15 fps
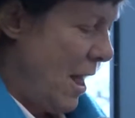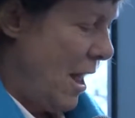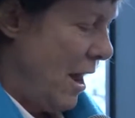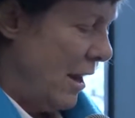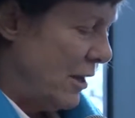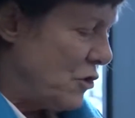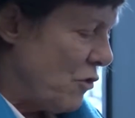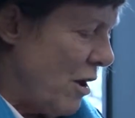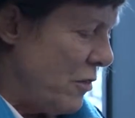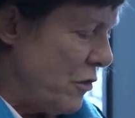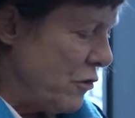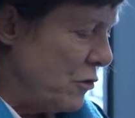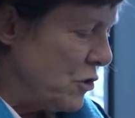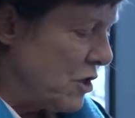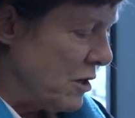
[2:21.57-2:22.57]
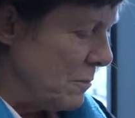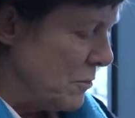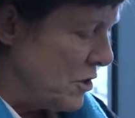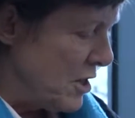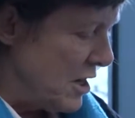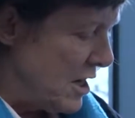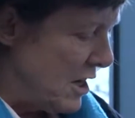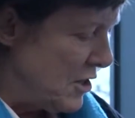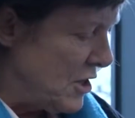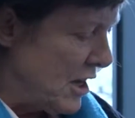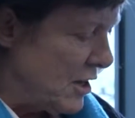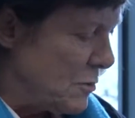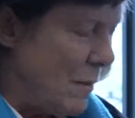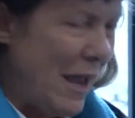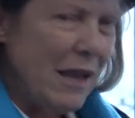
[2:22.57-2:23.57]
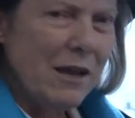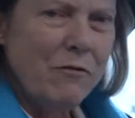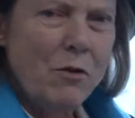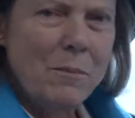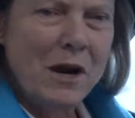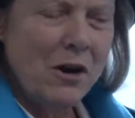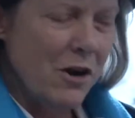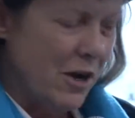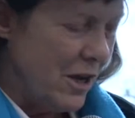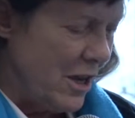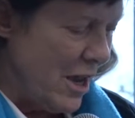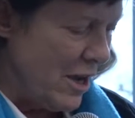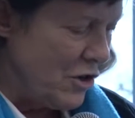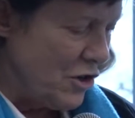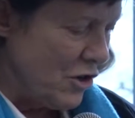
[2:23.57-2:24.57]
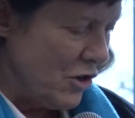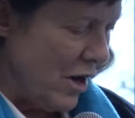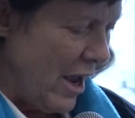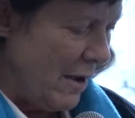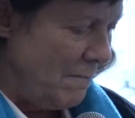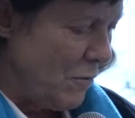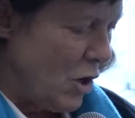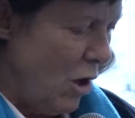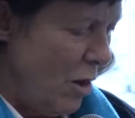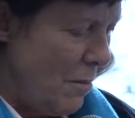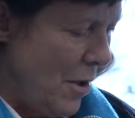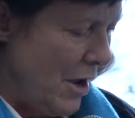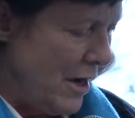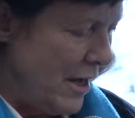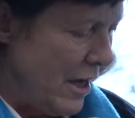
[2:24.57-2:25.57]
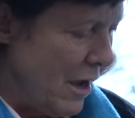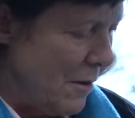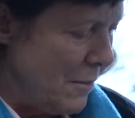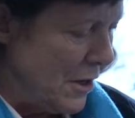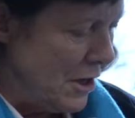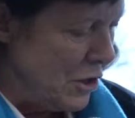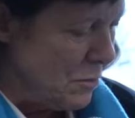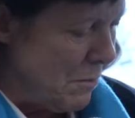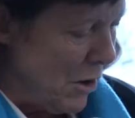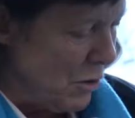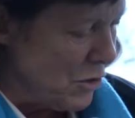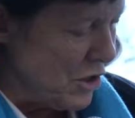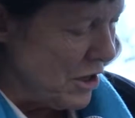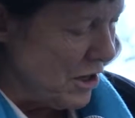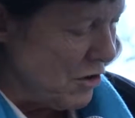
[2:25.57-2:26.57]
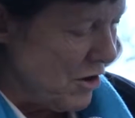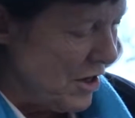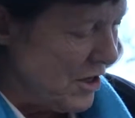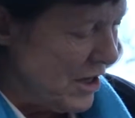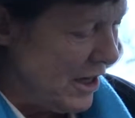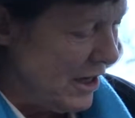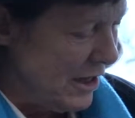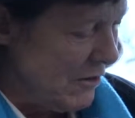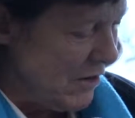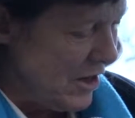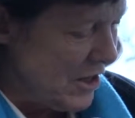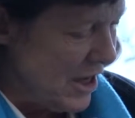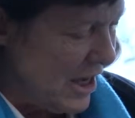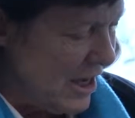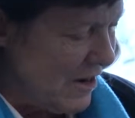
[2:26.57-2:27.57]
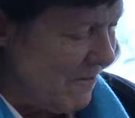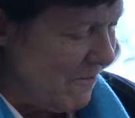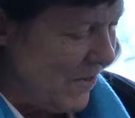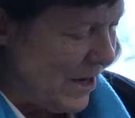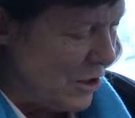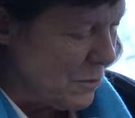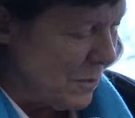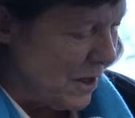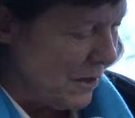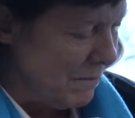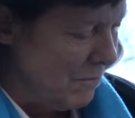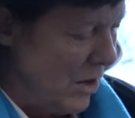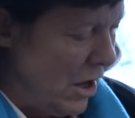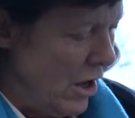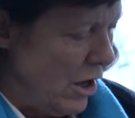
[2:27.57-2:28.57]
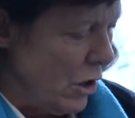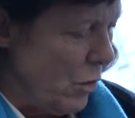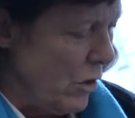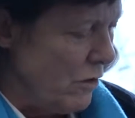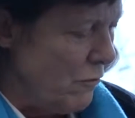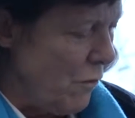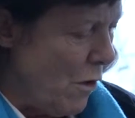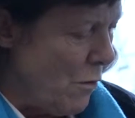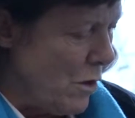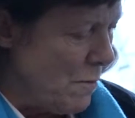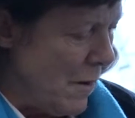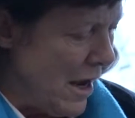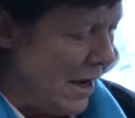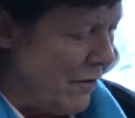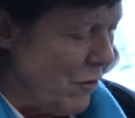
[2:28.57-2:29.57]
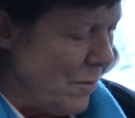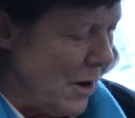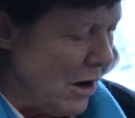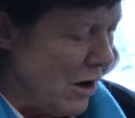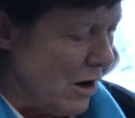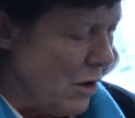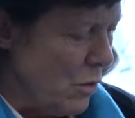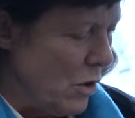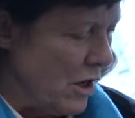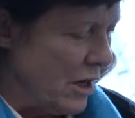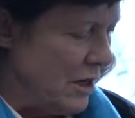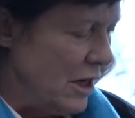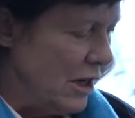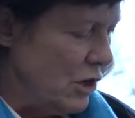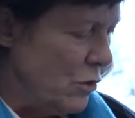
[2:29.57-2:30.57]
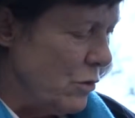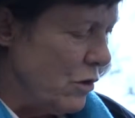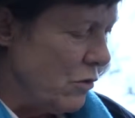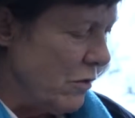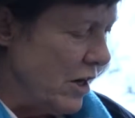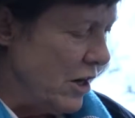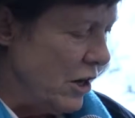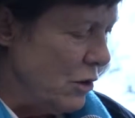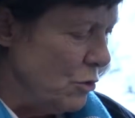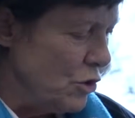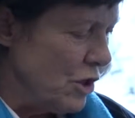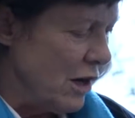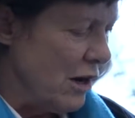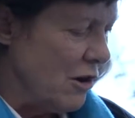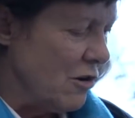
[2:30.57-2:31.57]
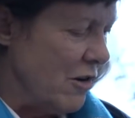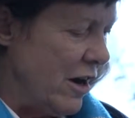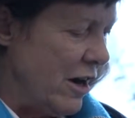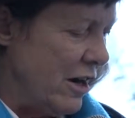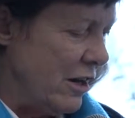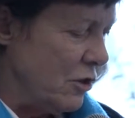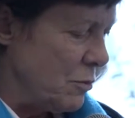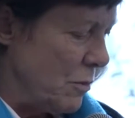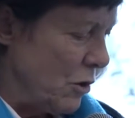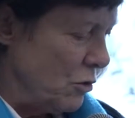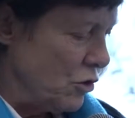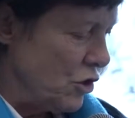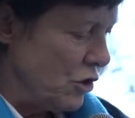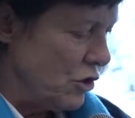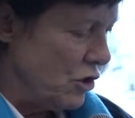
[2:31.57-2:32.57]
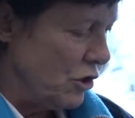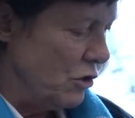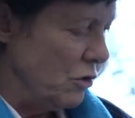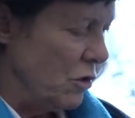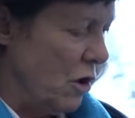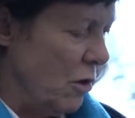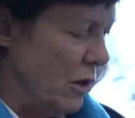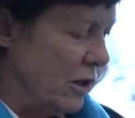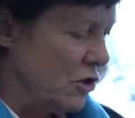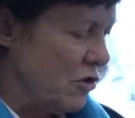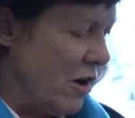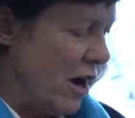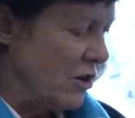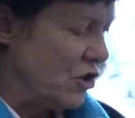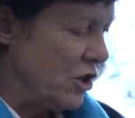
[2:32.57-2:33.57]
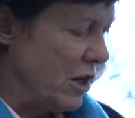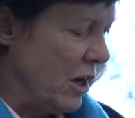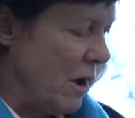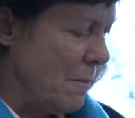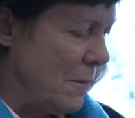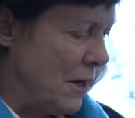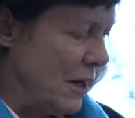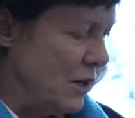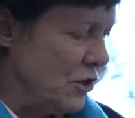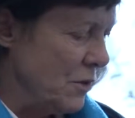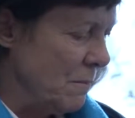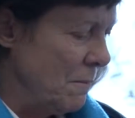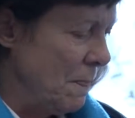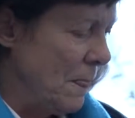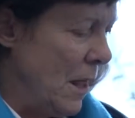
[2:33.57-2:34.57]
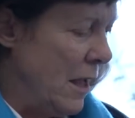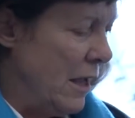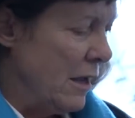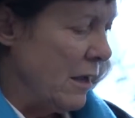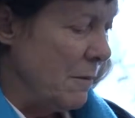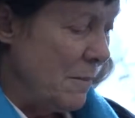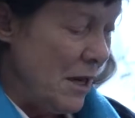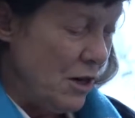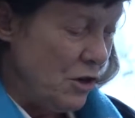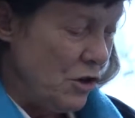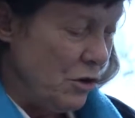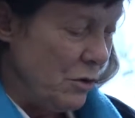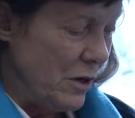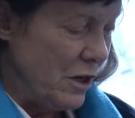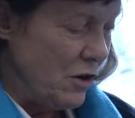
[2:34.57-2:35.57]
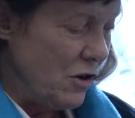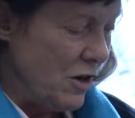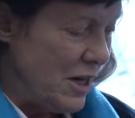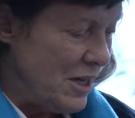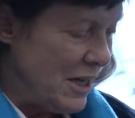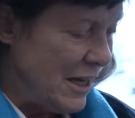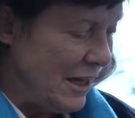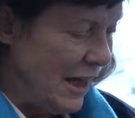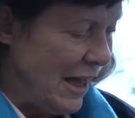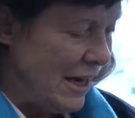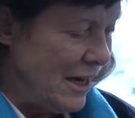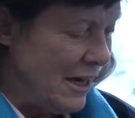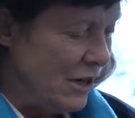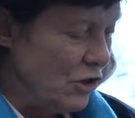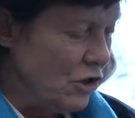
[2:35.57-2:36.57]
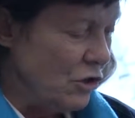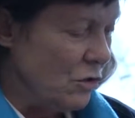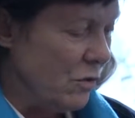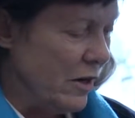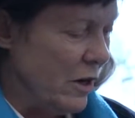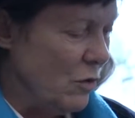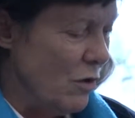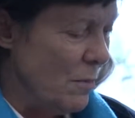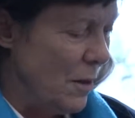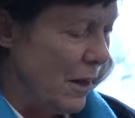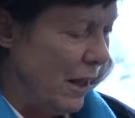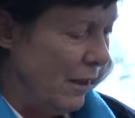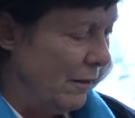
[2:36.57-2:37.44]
Let's run through some statistics. Bank of America yesterday. Coal mining companies pose an increasingly risky investment. Going forward, Bank of America will continue to reduce our credit exposure to coal extraction companies committed to increasing lending to renewable